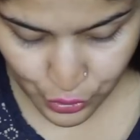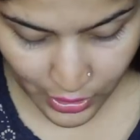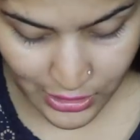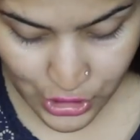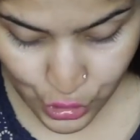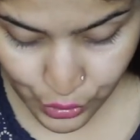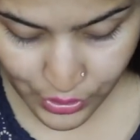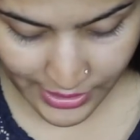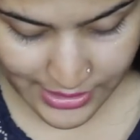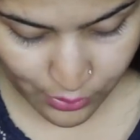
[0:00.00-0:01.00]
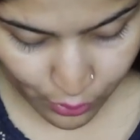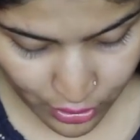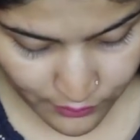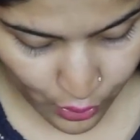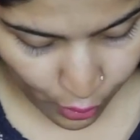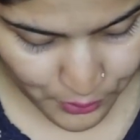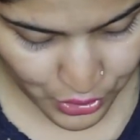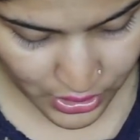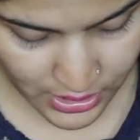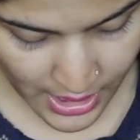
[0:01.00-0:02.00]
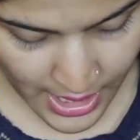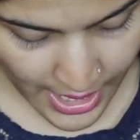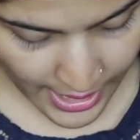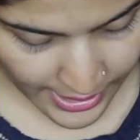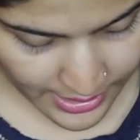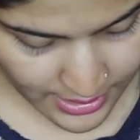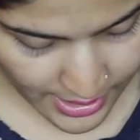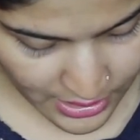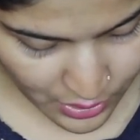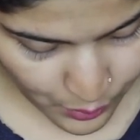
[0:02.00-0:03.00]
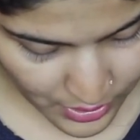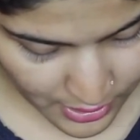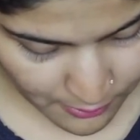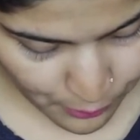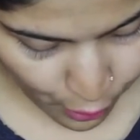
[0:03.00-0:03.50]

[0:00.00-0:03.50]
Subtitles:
so I'll show you guys all of the options and then we can